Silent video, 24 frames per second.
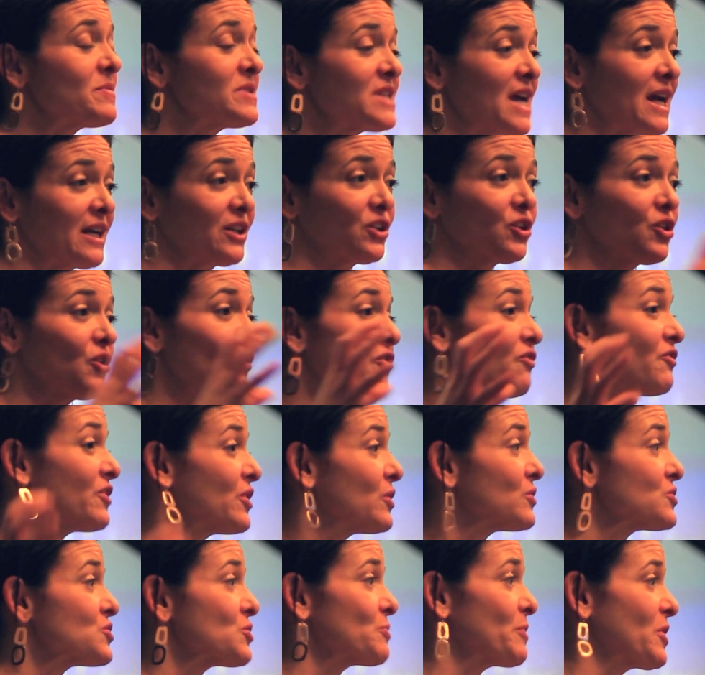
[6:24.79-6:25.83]
technical
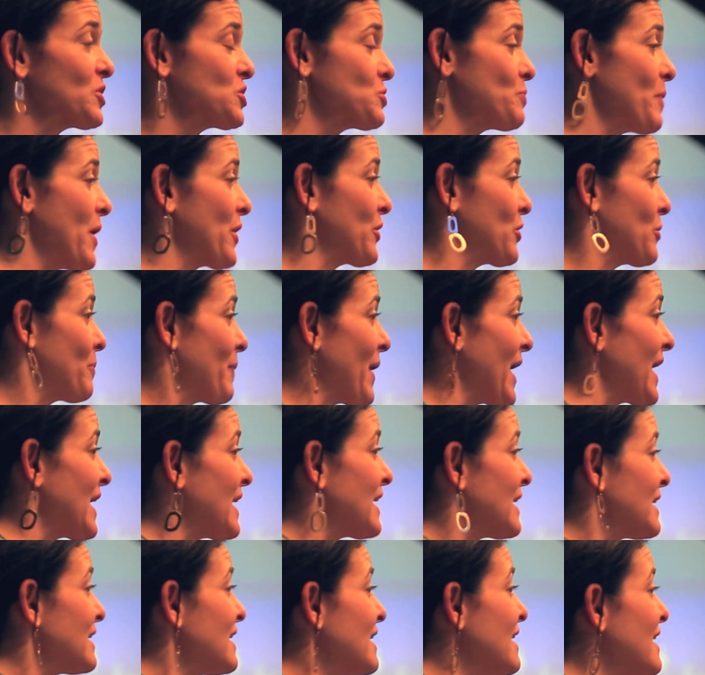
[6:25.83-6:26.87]
fields are much better
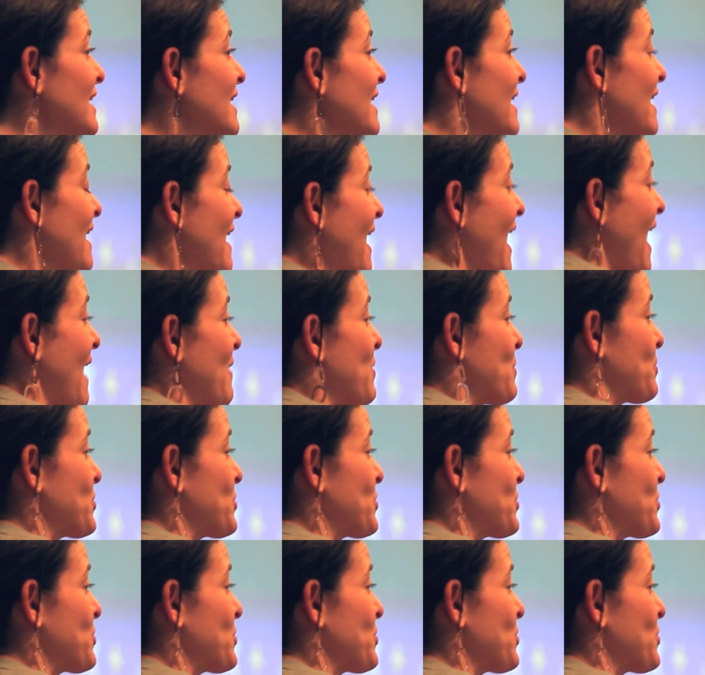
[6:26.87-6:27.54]
paid, and the